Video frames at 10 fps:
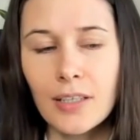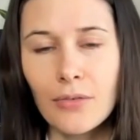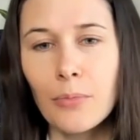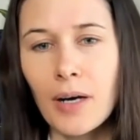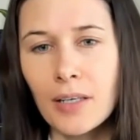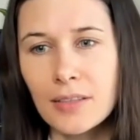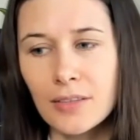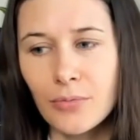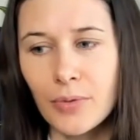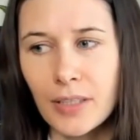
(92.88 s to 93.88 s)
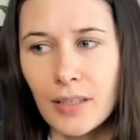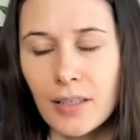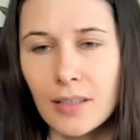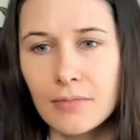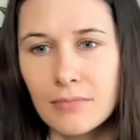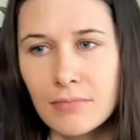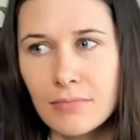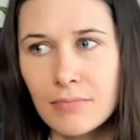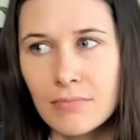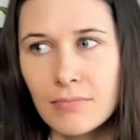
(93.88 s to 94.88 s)
year of Mars is very like
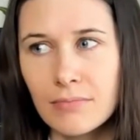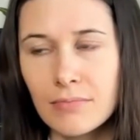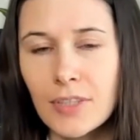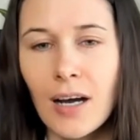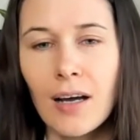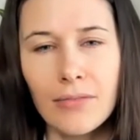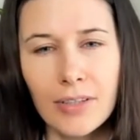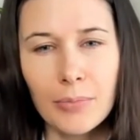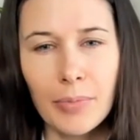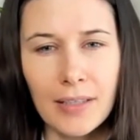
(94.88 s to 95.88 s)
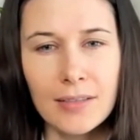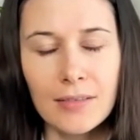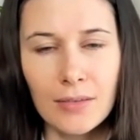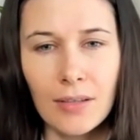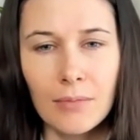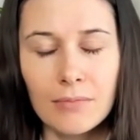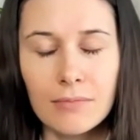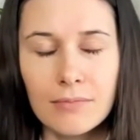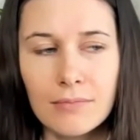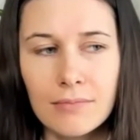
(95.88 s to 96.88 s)
conflict based um,
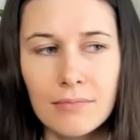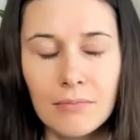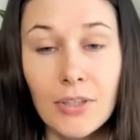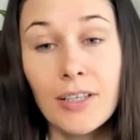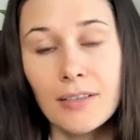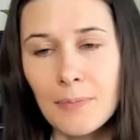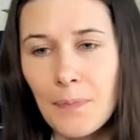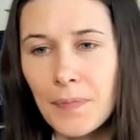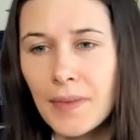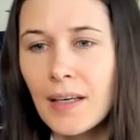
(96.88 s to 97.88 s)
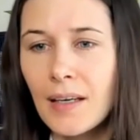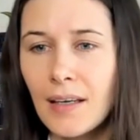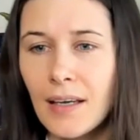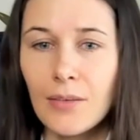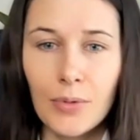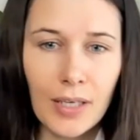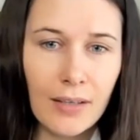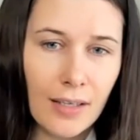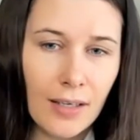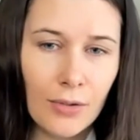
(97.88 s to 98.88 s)
year, and we
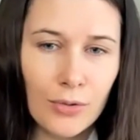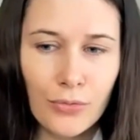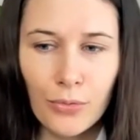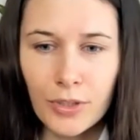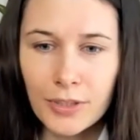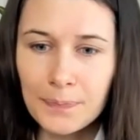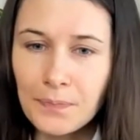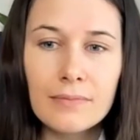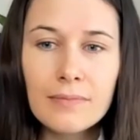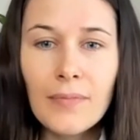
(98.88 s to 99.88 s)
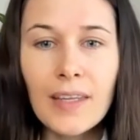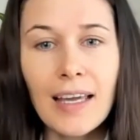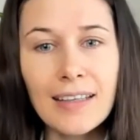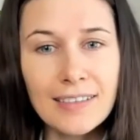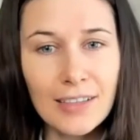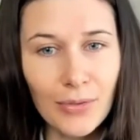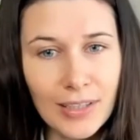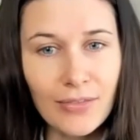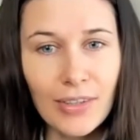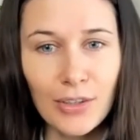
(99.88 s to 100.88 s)
had like a lot of wars. And the
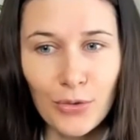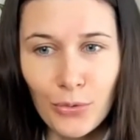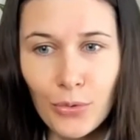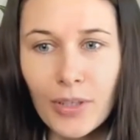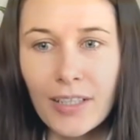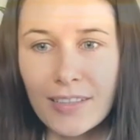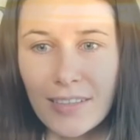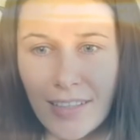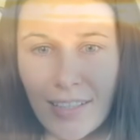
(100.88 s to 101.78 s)
2024 is the